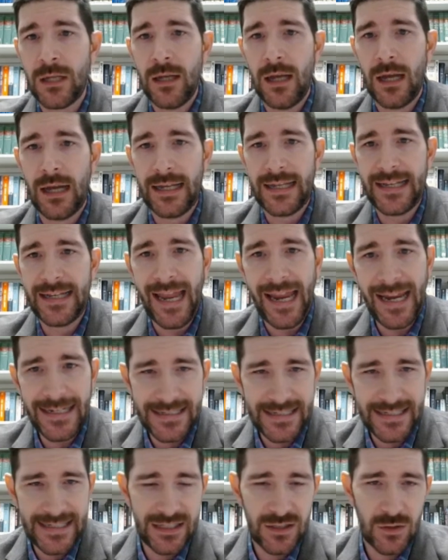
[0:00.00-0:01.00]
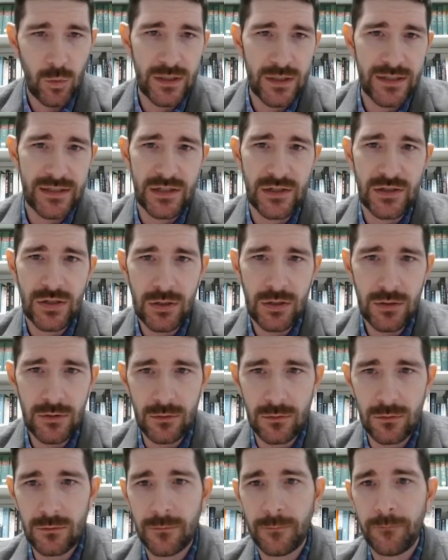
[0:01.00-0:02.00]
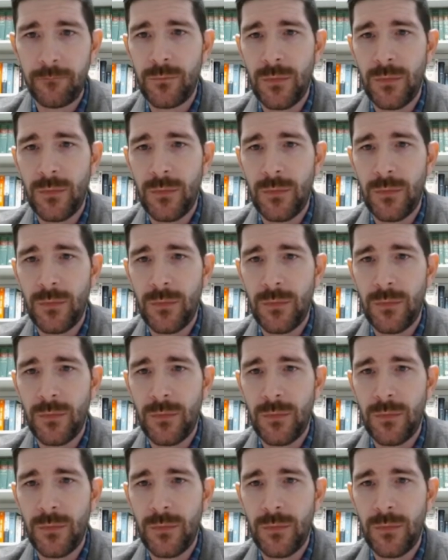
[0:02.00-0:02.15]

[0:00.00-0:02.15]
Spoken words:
In 1822,